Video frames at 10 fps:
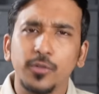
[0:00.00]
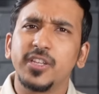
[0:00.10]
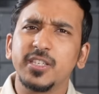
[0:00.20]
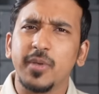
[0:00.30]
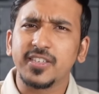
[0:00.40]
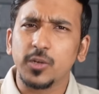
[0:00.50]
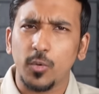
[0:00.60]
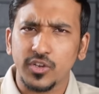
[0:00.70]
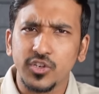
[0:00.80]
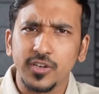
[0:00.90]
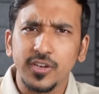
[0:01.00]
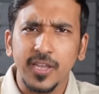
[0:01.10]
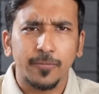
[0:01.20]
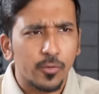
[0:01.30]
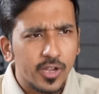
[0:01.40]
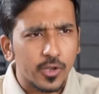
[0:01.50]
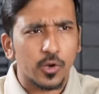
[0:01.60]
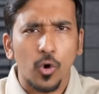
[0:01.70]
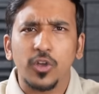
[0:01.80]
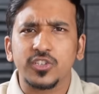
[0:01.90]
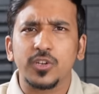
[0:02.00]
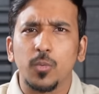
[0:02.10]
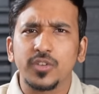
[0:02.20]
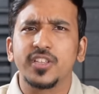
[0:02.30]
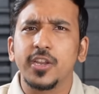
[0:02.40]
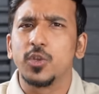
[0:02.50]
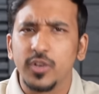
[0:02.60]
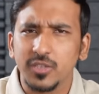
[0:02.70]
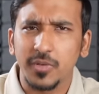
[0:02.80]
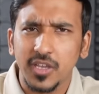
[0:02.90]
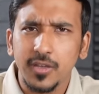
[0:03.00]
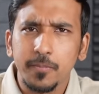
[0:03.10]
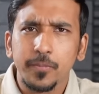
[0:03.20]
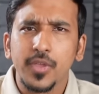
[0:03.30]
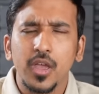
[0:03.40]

Now, this begs the question, if only cost was their USP,